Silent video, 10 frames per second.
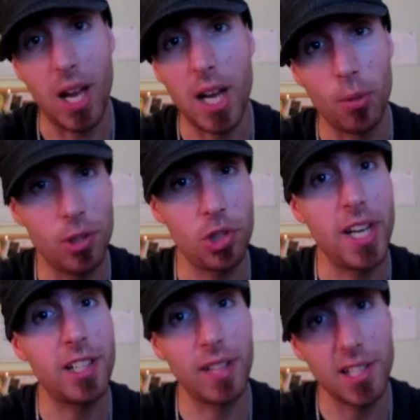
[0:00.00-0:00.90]
I wish I
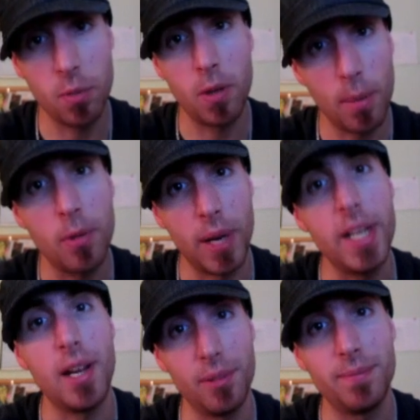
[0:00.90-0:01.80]
had a glass of bourbon
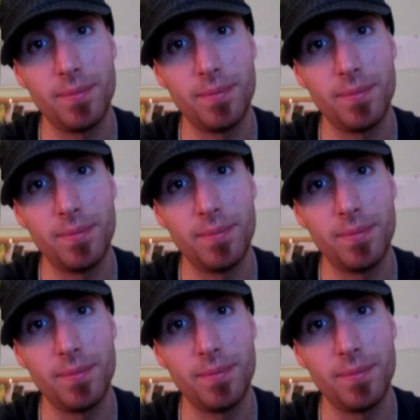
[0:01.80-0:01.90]
right now.